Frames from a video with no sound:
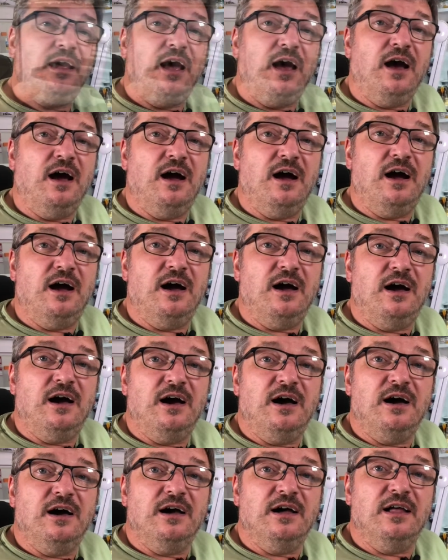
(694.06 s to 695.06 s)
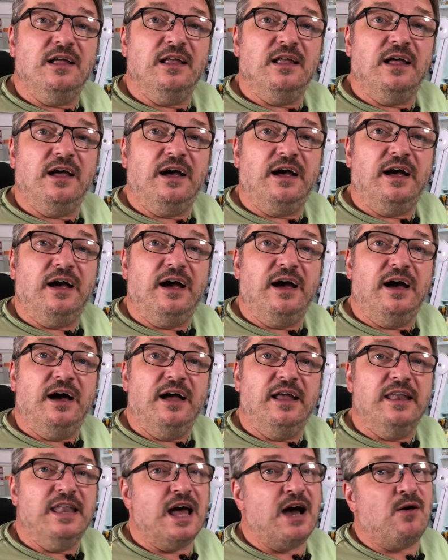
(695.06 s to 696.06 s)
Now
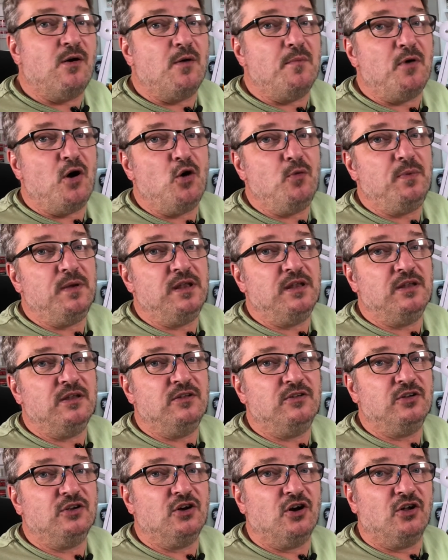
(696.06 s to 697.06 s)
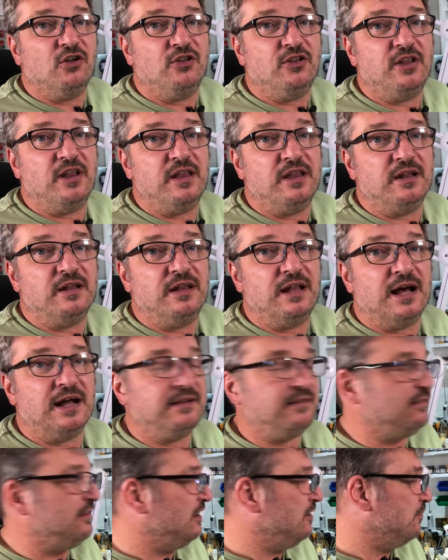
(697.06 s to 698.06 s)
I'm hoping to God that the
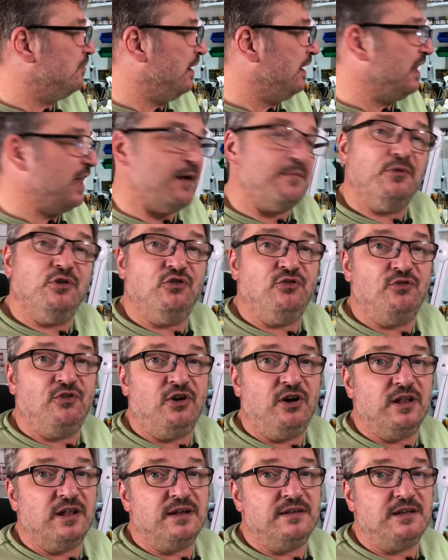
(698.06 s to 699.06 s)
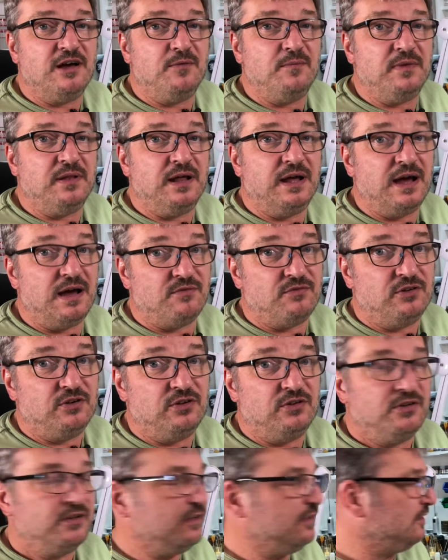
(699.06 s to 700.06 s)
lads didn't pay that much for it. They tell me they
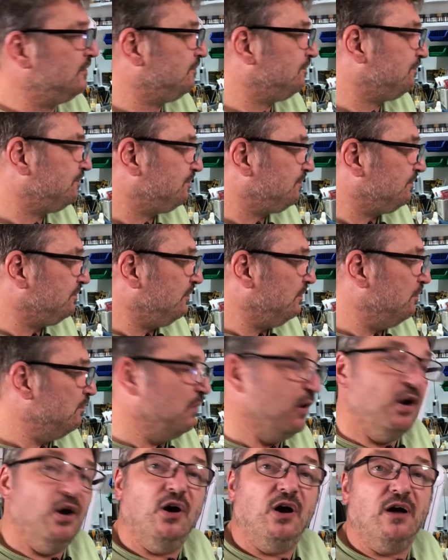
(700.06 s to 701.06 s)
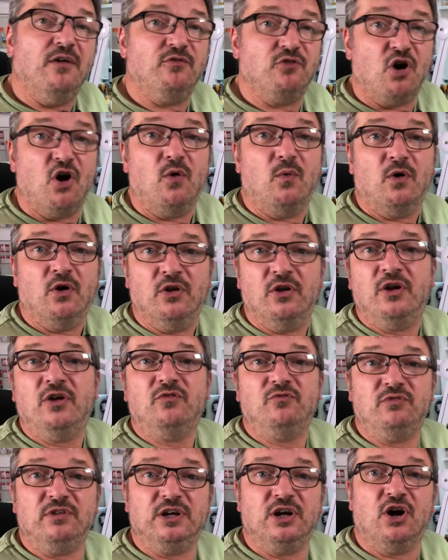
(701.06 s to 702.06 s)
haven't. But I've got one.
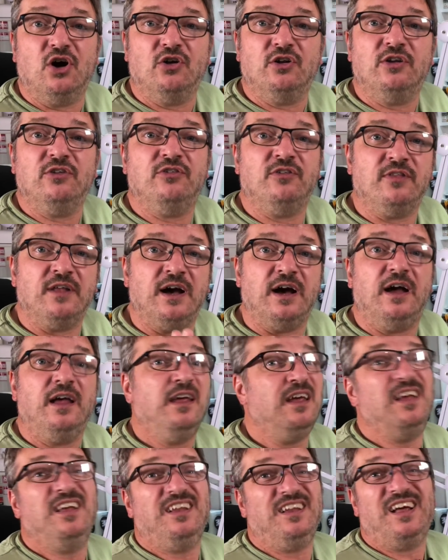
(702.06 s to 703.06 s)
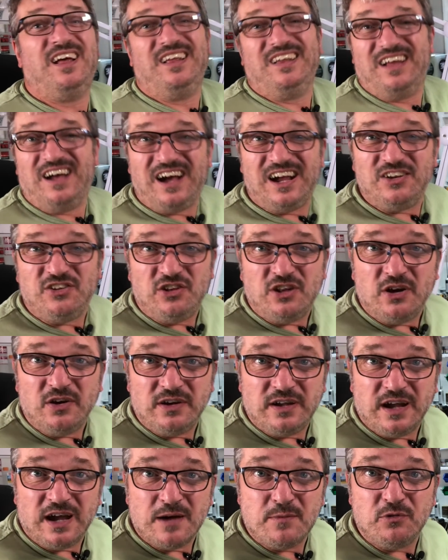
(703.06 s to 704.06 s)
Regardless of that, I actually don't
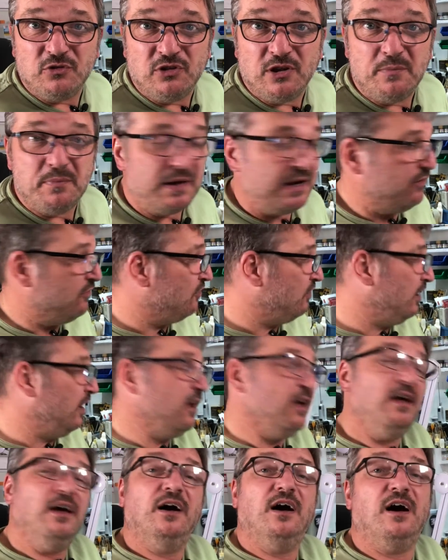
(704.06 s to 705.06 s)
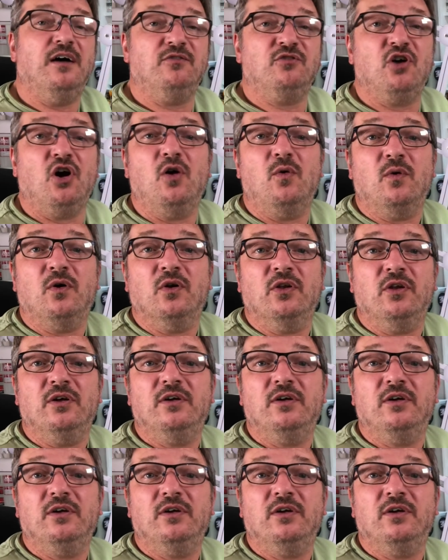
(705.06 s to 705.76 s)
care how much they paid for it. I've got one.